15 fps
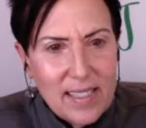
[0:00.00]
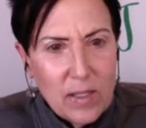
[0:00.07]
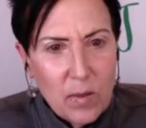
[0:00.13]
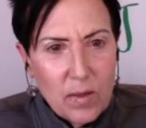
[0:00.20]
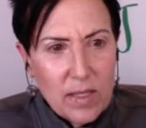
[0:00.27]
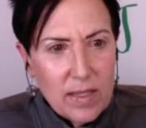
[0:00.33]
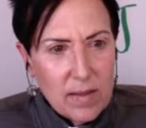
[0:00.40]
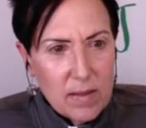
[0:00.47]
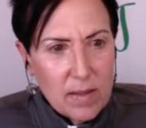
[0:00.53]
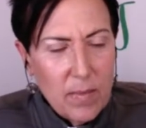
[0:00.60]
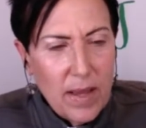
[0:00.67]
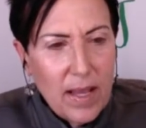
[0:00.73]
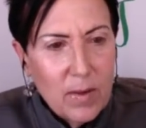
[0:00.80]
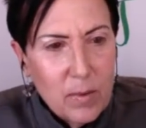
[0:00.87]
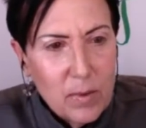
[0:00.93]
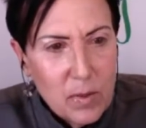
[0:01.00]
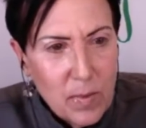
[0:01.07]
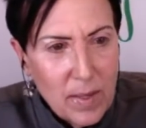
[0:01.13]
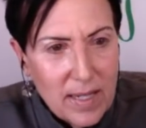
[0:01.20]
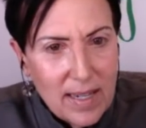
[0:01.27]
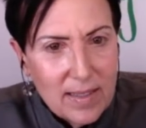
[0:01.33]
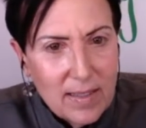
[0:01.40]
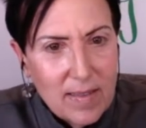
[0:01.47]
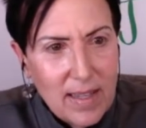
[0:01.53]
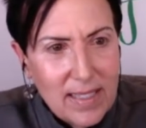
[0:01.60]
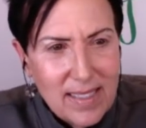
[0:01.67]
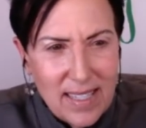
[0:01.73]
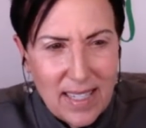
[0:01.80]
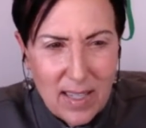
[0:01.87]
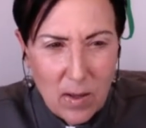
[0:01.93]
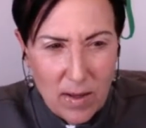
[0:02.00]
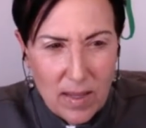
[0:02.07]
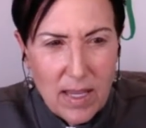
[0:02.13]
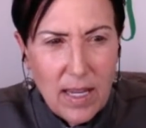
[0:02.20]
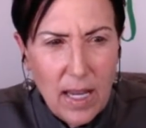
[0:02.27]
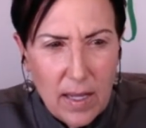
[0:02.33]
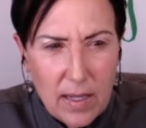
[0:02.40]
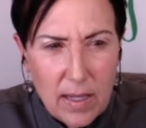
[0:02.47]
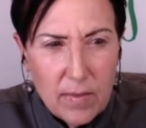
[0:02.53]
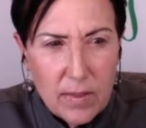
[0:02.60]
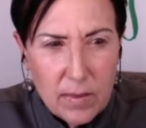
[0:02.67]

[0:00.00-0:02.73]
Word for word: to the man who was my doctor then, saying, you know, I think I have